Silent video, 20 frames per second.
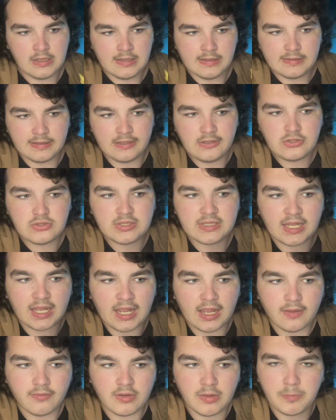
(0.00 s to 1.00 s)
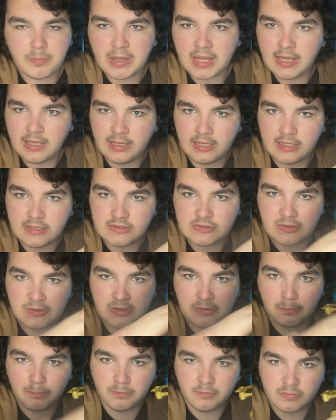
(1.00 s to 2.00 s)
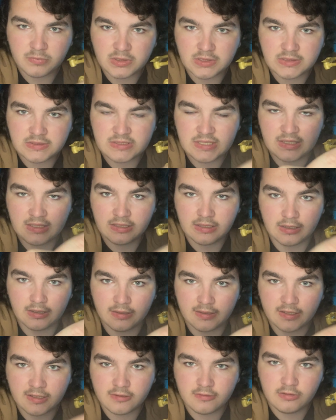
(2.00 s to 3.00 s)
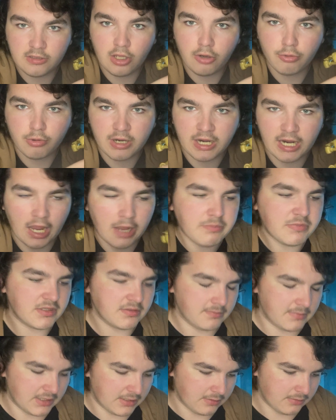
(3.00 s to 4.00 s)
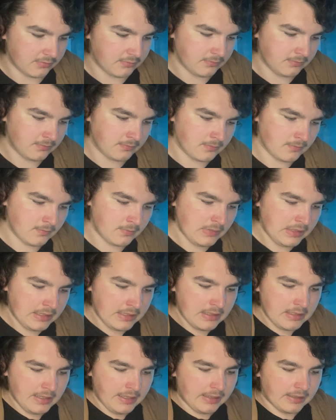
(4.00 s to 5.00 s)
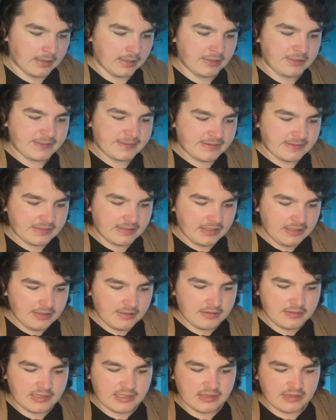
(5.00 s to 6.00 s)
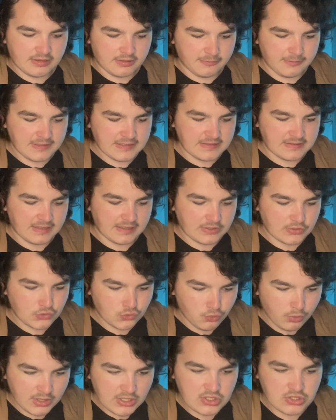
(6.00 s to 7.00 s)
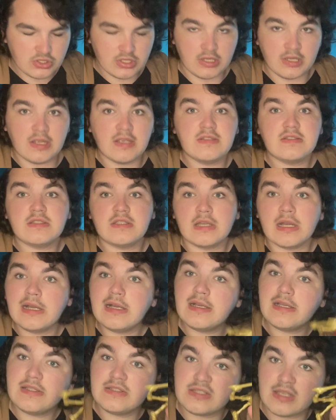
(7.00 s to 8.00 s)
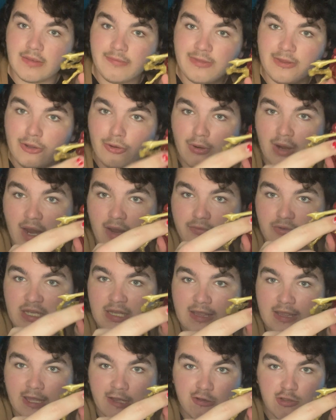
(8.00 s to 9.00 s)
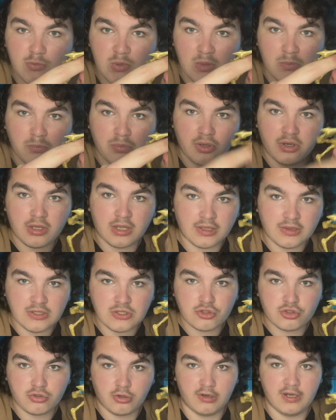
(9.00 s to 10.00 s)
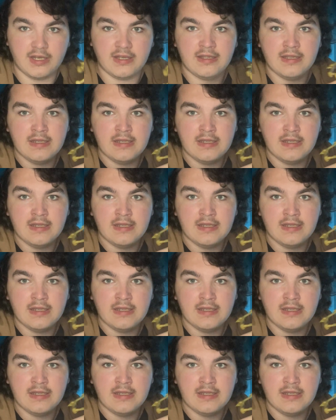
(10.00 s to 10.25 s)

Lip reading: They used to have it pegged into the lower abdomen. And I think the reason they switched it is because of the gravity that was being put on this joint